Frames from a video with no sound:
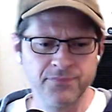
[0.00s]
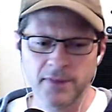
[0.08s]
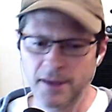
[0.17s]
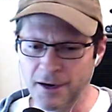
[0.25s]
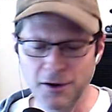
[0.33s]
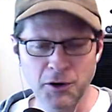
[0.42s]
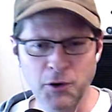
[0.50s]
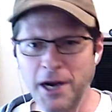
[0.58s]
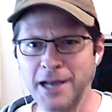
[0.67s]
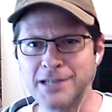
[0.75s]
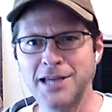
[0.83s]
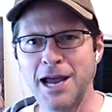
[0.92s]
a great
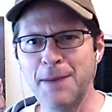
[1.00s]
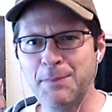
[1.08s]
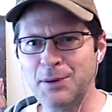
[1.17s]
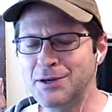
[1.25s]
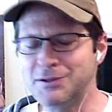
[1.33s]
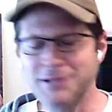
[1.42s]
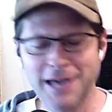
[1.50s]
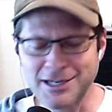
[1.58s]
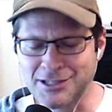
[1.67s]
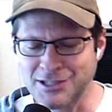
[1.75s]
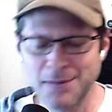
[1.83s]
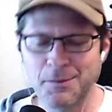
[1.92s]
example,
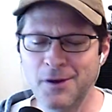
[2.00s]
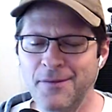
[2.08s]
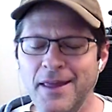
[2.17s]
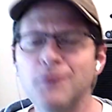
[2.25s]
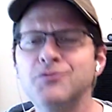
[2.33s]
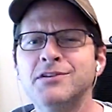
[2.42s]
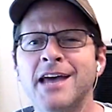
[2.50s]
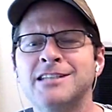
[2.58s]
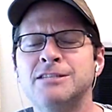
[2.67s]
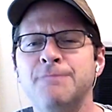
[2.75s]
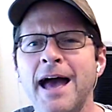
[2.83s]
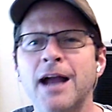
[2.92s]
text someone, they don't
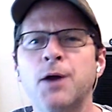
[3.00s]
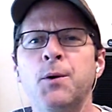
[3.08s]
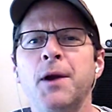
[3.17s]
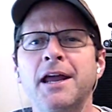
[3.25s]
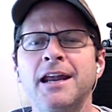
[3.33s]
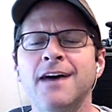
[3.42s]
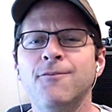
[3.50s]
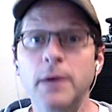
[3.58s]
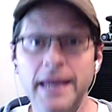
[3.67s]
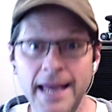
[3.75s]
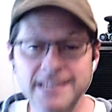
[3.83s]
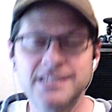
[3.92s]
text back quick enough, we
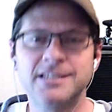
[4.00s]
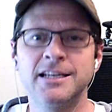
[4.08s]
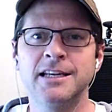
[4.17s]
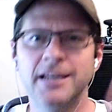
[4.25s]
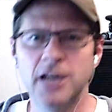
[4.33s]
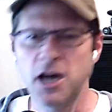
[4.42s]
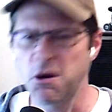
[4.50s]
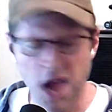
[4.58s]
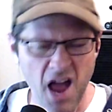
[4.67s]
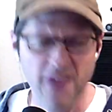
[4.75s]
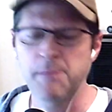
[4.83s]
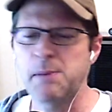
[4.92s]
instantly go,
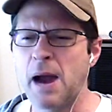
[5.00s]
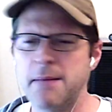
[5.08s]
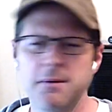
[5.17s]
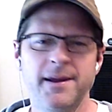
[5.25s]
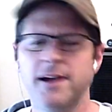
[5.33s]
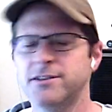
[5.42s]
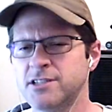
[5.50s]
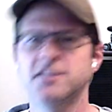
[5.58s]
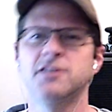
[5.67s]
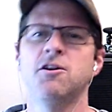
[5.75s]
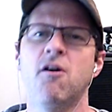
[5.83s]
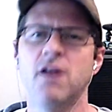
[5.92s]
well, they probably are just
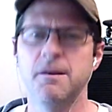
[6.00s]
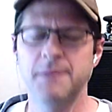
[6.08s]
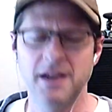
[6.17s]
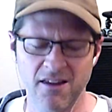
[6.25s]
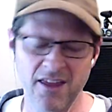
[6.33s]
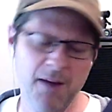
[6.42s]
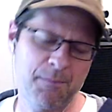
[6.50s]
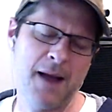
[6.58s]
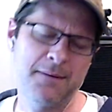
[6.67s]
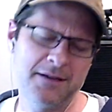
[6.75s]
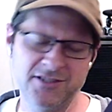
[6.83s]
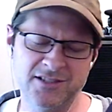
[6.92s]
ignoring me, or they
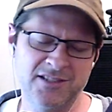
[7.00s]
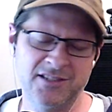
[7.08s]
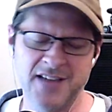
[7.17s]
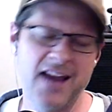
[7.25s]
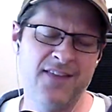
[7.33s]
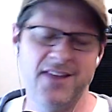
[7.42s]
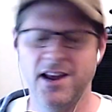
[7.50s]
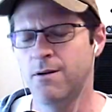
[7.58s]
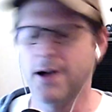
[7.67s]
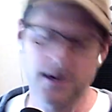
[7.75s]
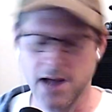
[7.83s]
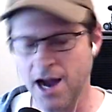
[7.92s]
probably just decided they don't
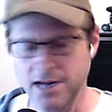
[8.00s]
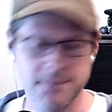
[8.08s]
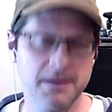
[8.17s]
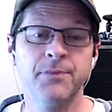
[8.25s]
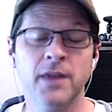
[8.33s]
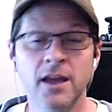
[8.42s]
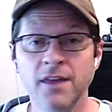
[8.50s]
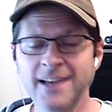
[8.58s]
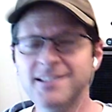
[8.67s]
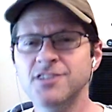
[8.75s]
want to talk to me. That's a